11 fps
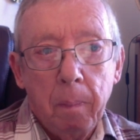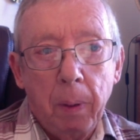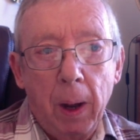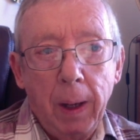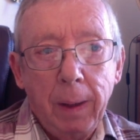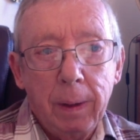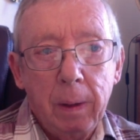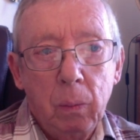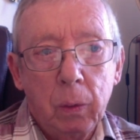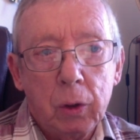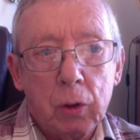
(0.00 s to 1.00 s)
Python
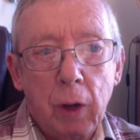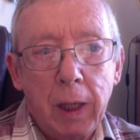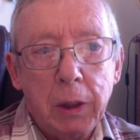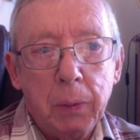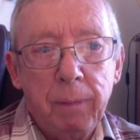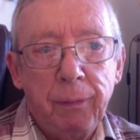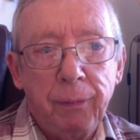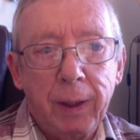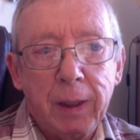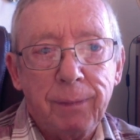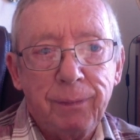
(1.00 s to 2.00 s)
will try to
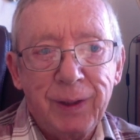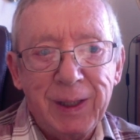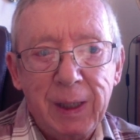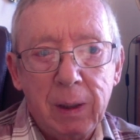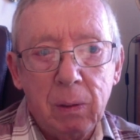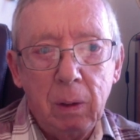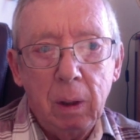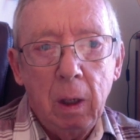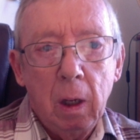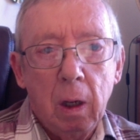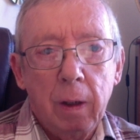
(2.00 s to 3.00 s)
inflict physical
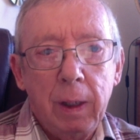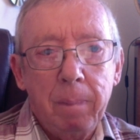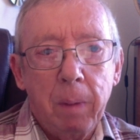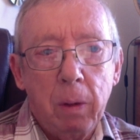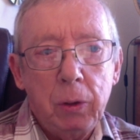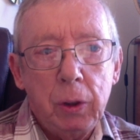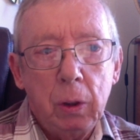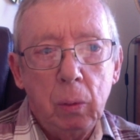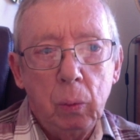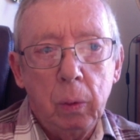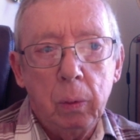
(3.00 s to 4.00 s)
and
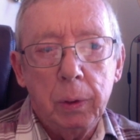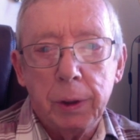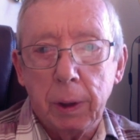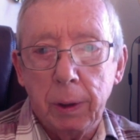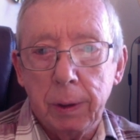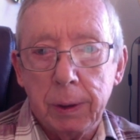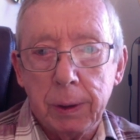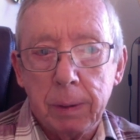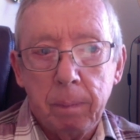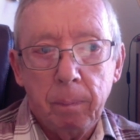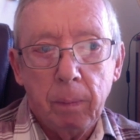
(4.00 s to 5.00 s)
emotional wounds on us.